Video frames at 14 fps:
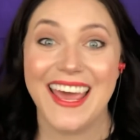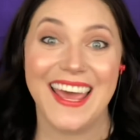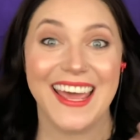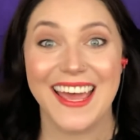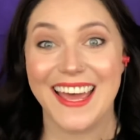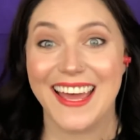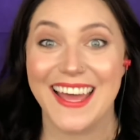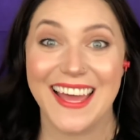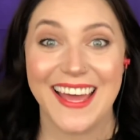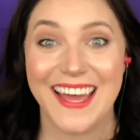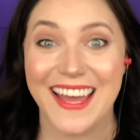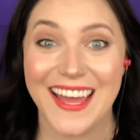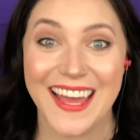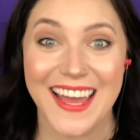Hey
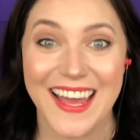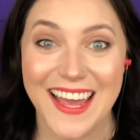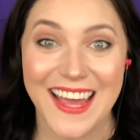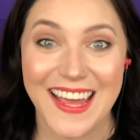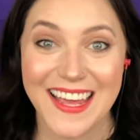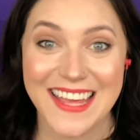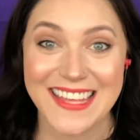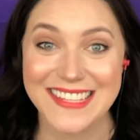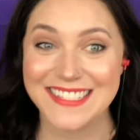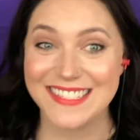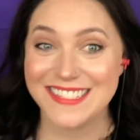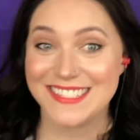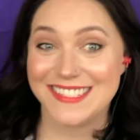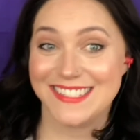guys,
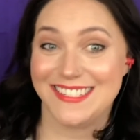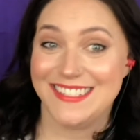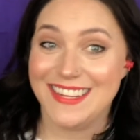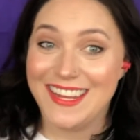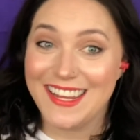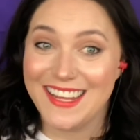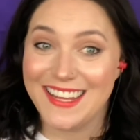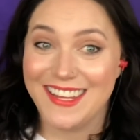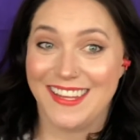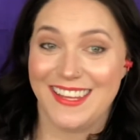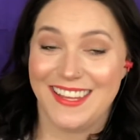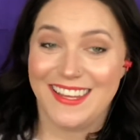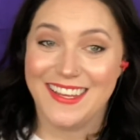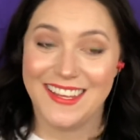it's
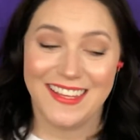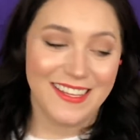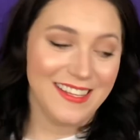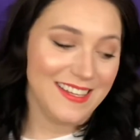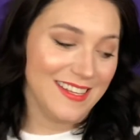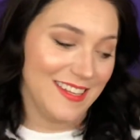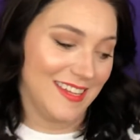Jackie.